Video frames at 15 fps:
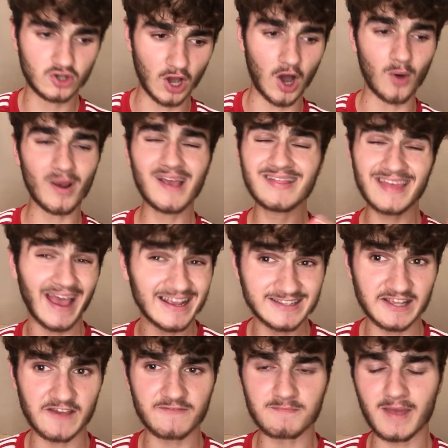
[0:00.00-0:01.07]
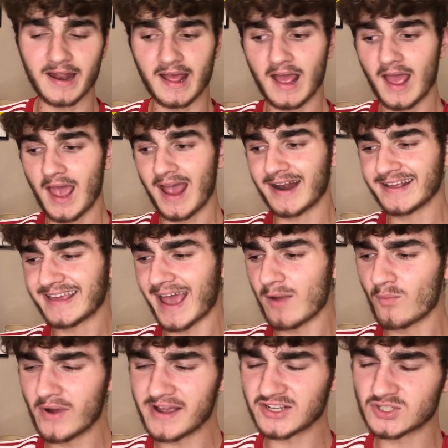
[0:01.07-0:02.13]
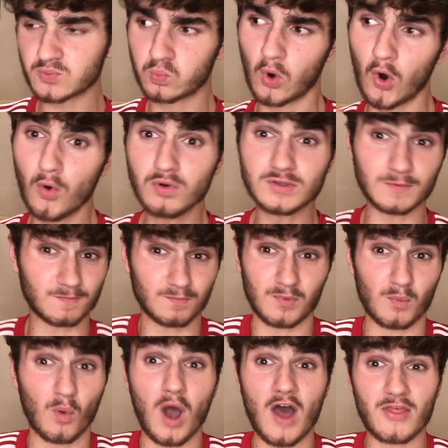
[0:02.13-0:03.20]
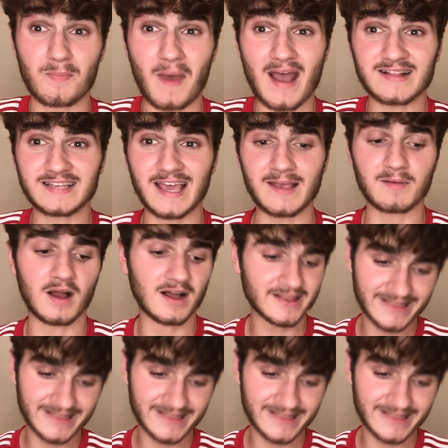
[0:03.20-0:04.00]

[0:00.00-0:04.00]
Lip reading: goal in the 80th minute in a game which Wolves were the better team.